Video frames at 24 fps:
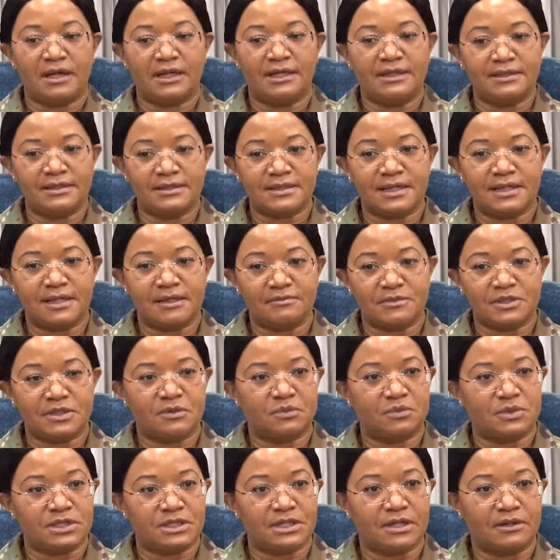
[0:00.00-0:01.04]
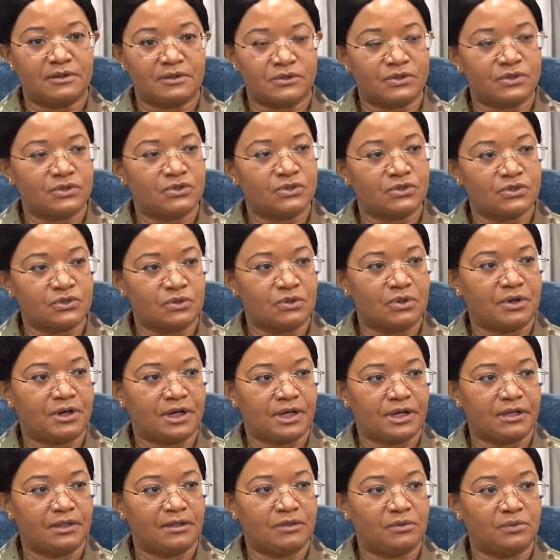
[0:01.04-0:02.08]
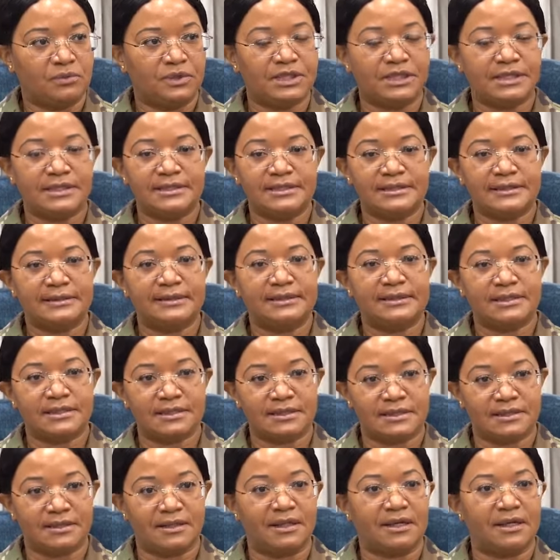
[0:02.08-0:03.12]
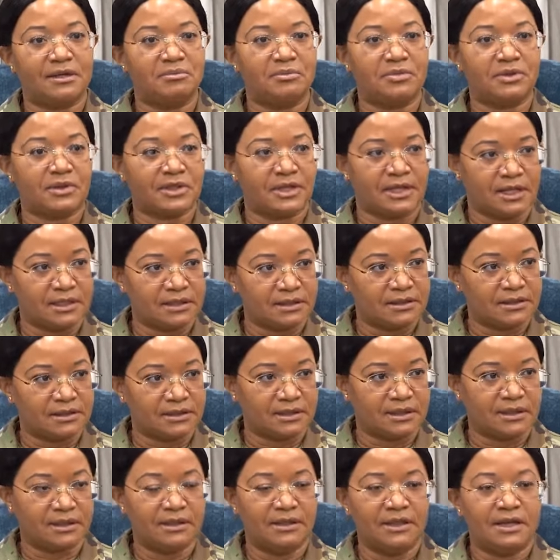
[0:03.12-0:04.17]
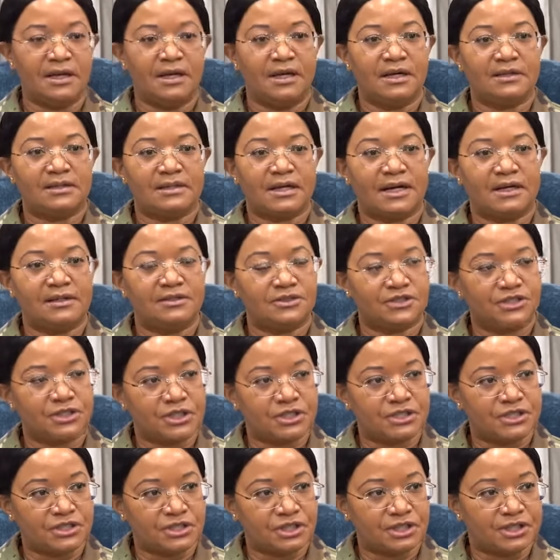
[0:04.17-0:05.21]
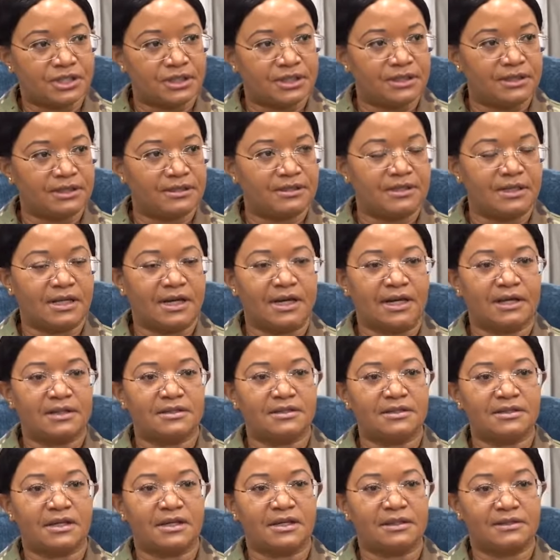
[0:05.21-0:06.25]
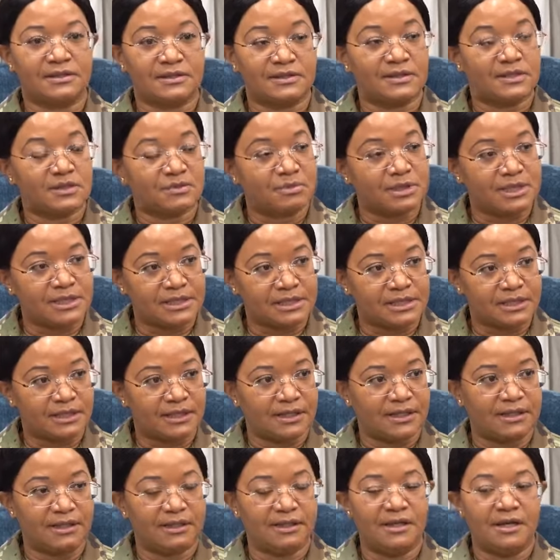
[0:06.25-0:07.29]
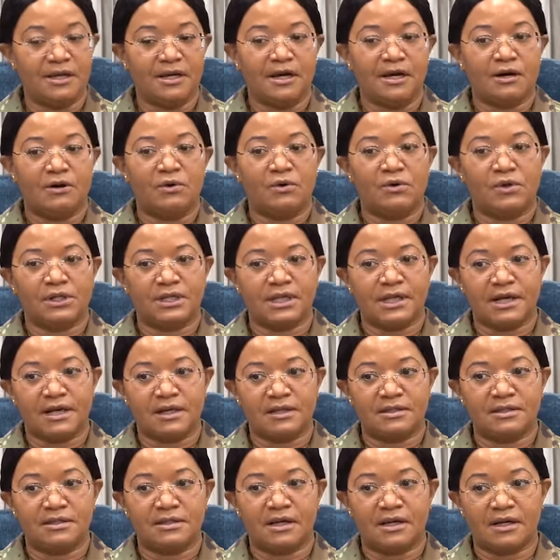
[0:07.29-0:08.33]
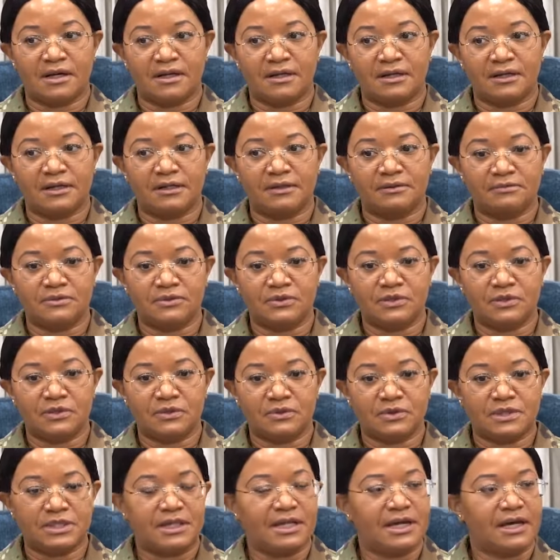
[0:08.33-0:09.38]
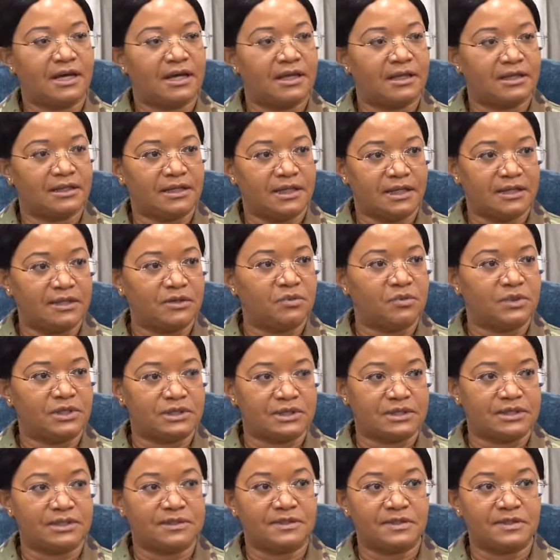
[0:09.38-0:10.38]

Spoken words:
anytime someone tells their story, we need to listen empathetically, not judging, not dismissing, or not denying anyone's